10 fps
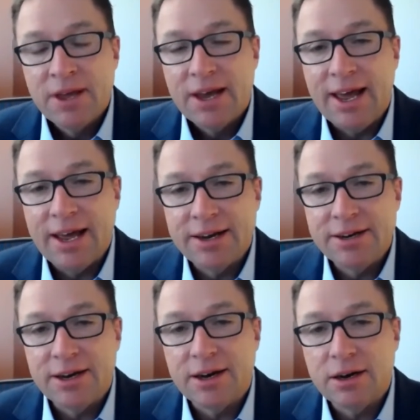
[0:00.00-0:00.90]
And
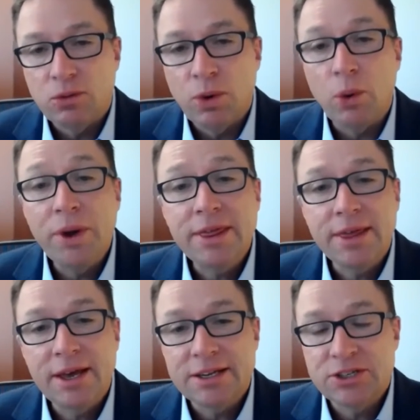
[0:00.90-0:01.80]
what we
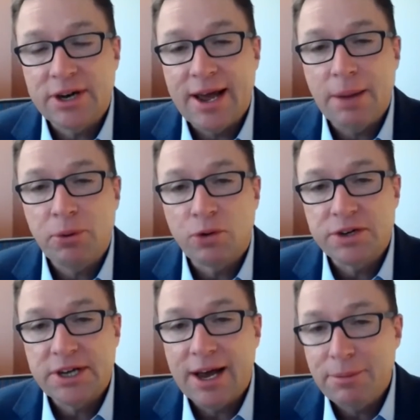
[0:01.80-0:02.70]
think is going to happen over
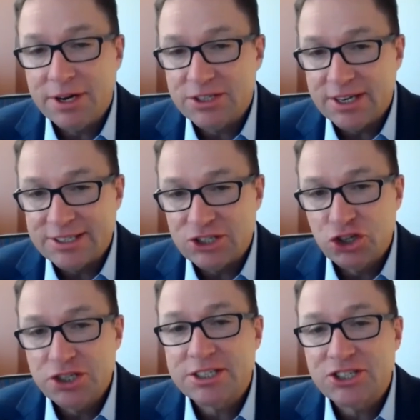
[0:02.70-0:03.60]
time, and it's
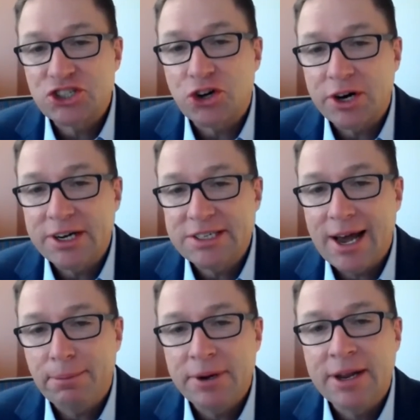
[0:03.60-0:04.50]
just starting to
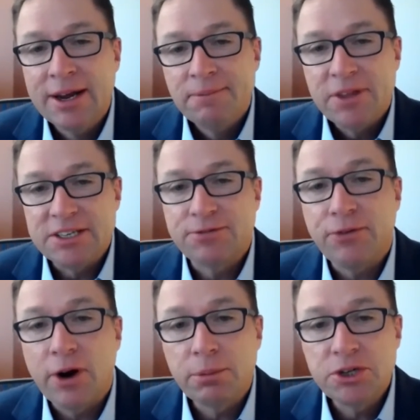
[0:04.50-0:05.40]
happen, is
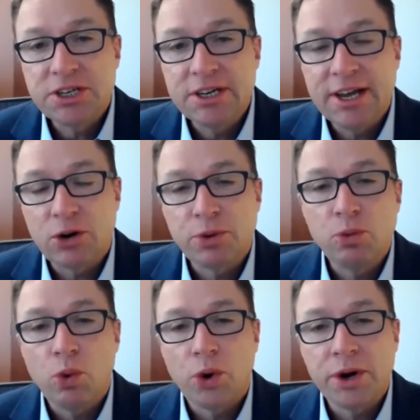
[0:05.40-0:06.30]
farmers can get
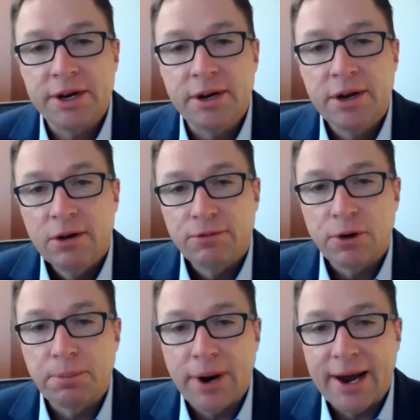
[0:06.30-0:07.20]
rewarded for
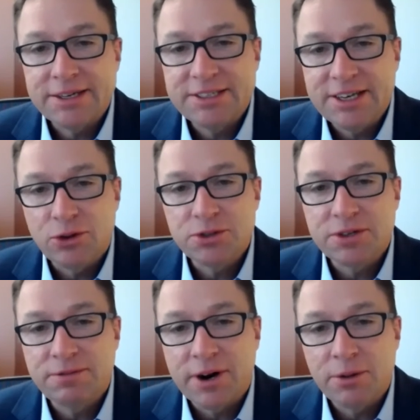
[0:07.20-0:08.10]
practicing those
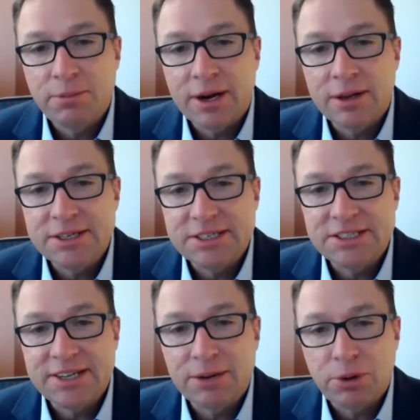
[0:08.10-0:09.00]
environmentally
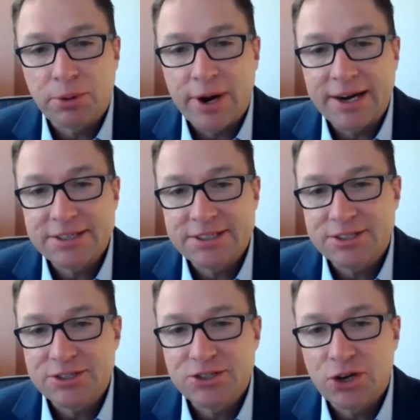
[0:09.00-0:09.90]
sustainable
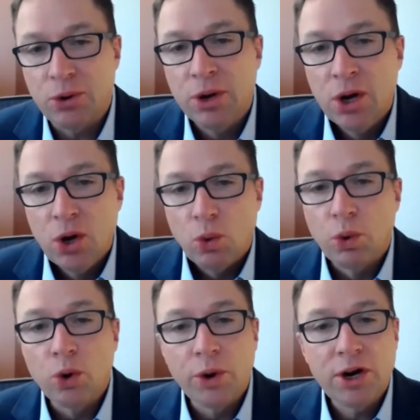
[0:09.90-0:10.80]
practices. And so
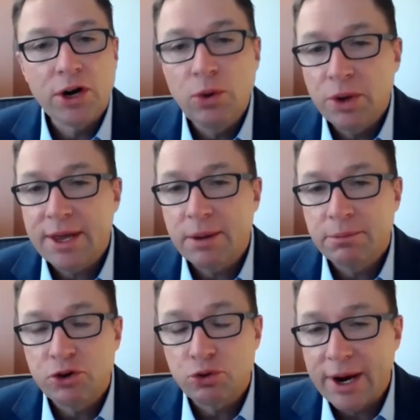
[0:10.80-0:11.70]
we're working with them
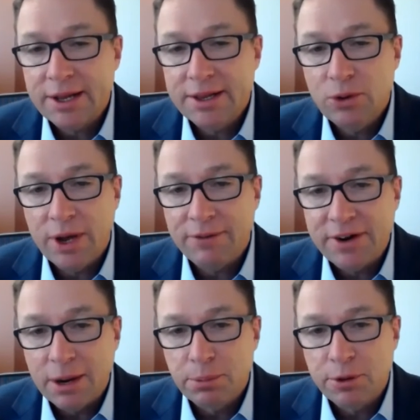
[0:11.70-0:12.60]
directly. We have a
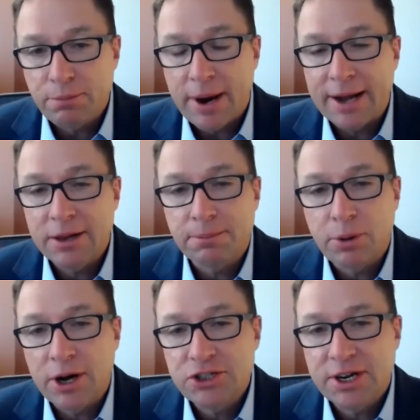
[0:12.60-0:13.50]
number of pilot
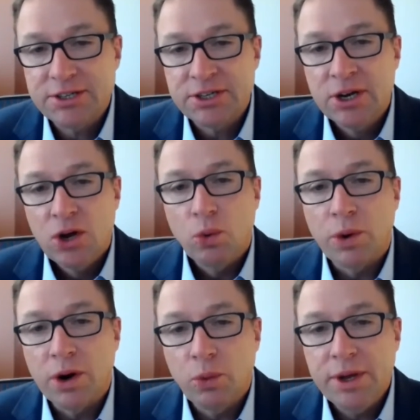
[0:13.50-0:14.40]
projects
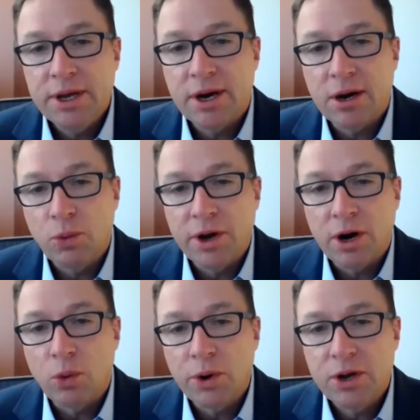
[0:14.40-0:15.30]
where we
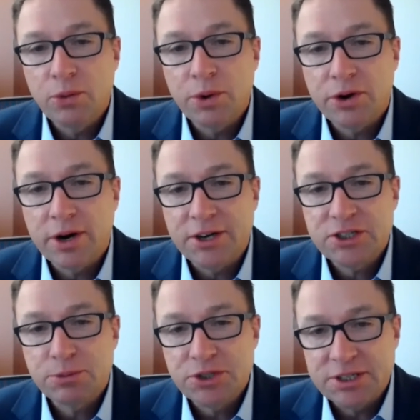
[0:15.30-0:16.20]
are working with our
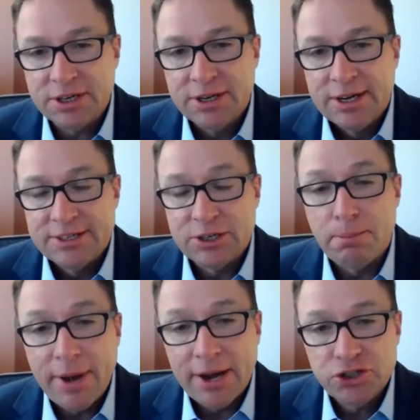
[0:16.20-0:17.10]
customers to
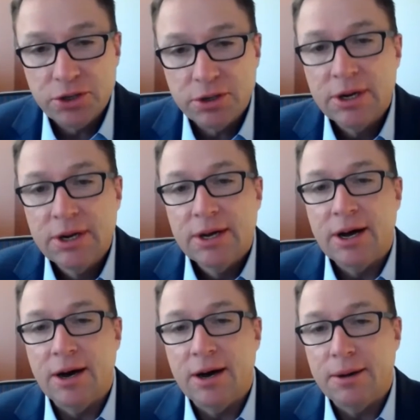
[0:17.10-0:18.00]
measure
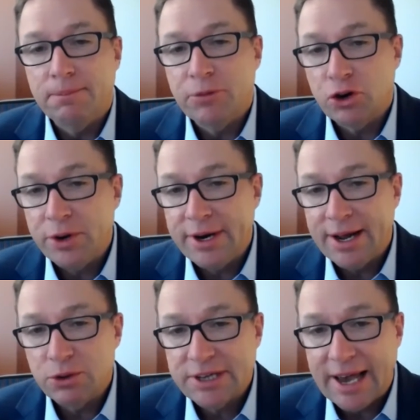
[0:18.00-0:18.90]
the
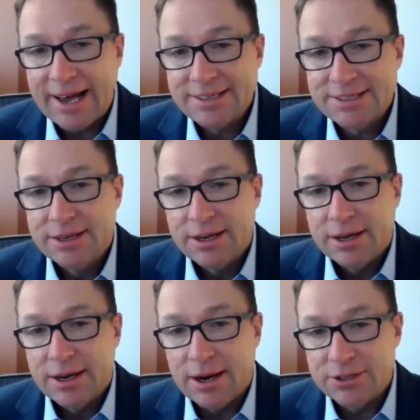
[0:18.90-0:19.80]
greenhouse gas
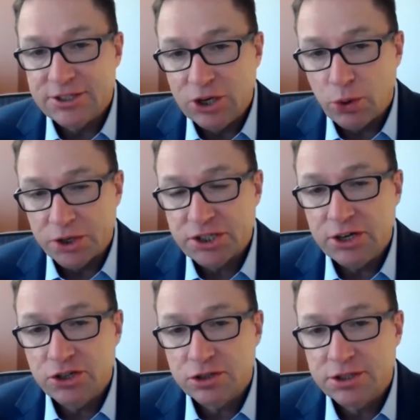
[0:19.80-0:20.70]

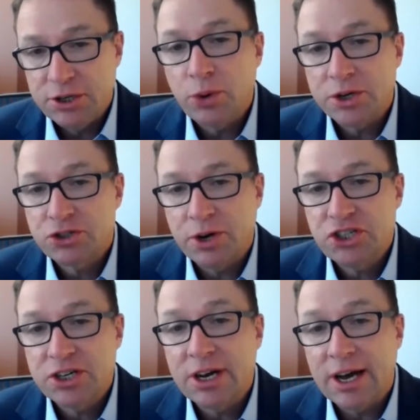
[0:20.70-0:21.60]

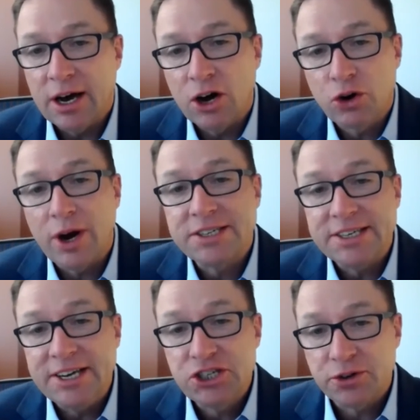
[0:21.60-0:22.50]
sequestration across
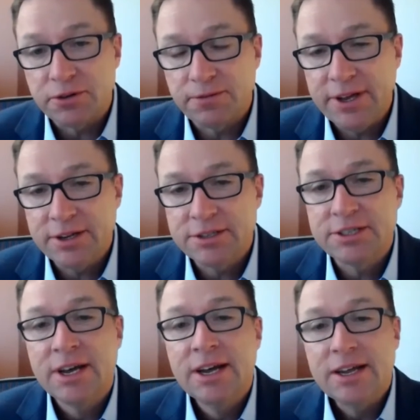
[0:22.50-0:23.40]
each of their fields,
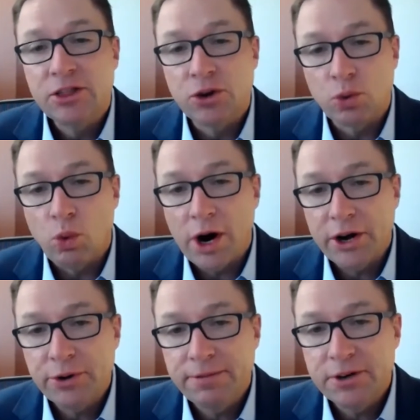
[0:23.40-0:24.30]
their
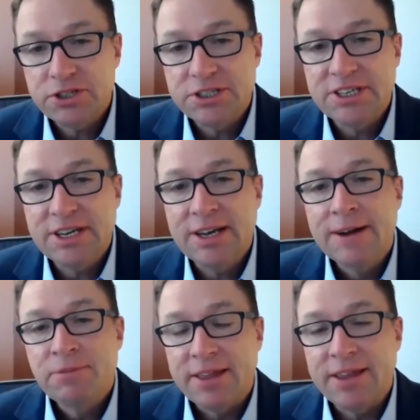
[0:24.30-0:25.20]
water efficiency,
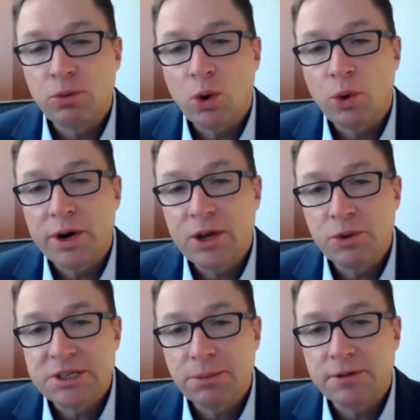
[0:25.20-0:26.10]
and then we're working with
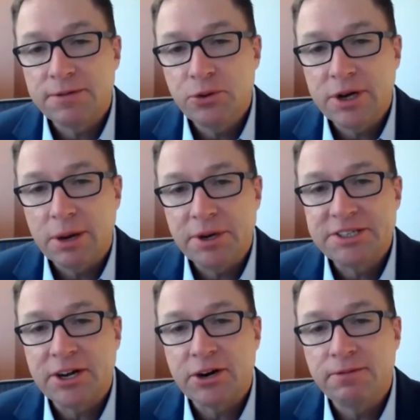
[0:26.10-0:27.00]
some of the food companies
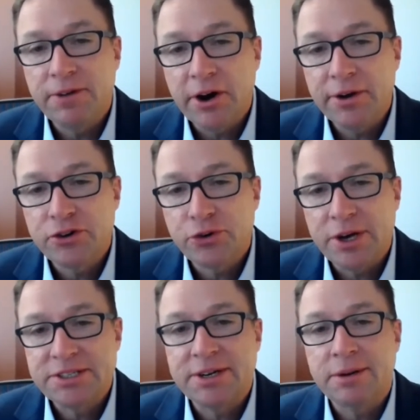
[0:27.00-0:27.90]
that are very
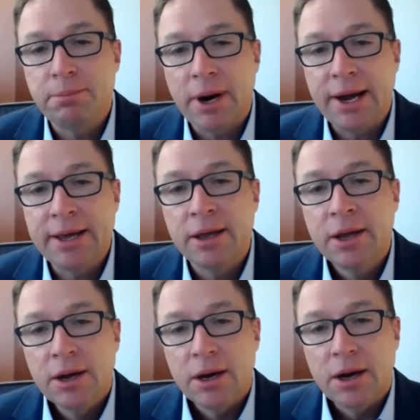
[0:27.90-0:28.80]
interested in buying
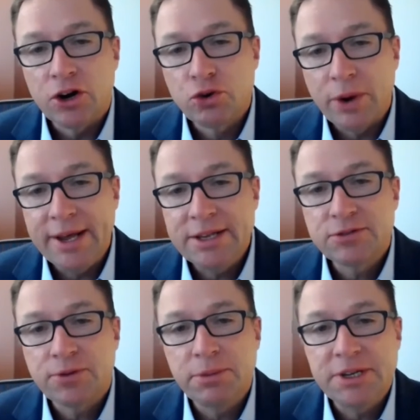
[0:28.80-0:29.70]
grains
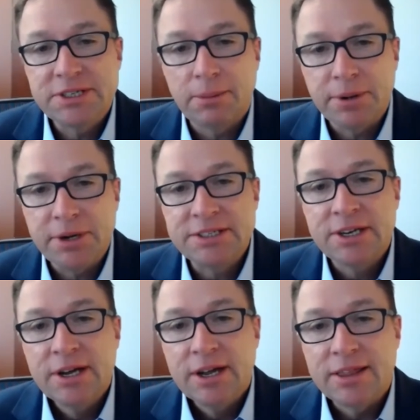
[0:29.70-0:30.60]
from these companies
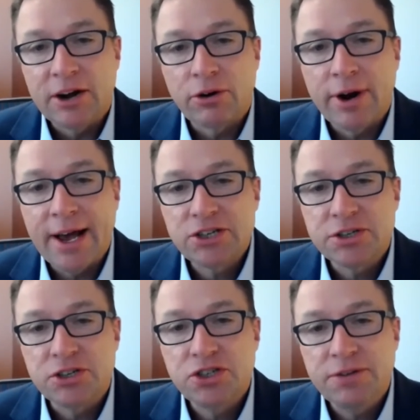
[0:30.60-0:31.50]
that are
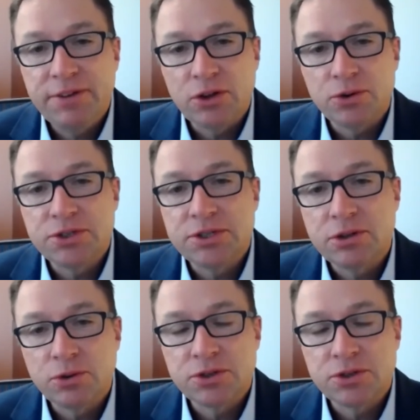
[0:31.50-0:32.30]
actually achieving those